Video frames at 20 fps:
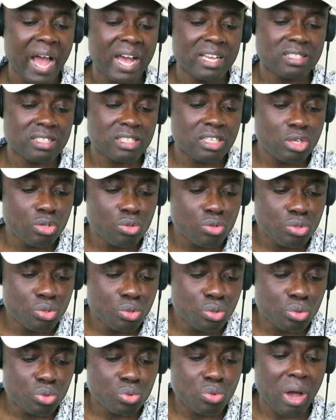asking
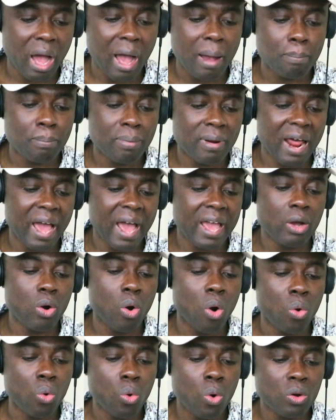you to apply
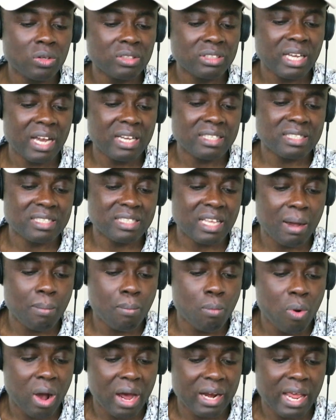or contact
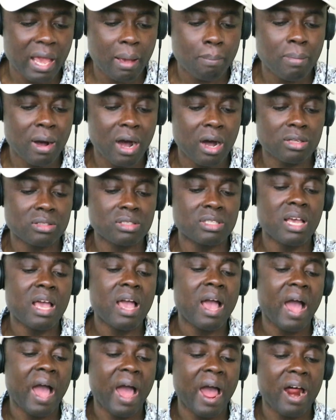someone about
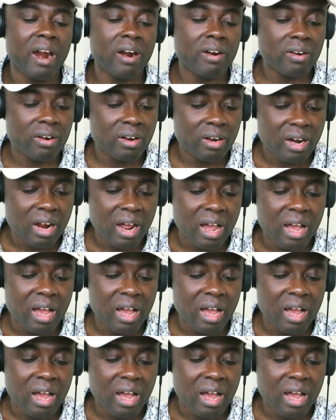IRP,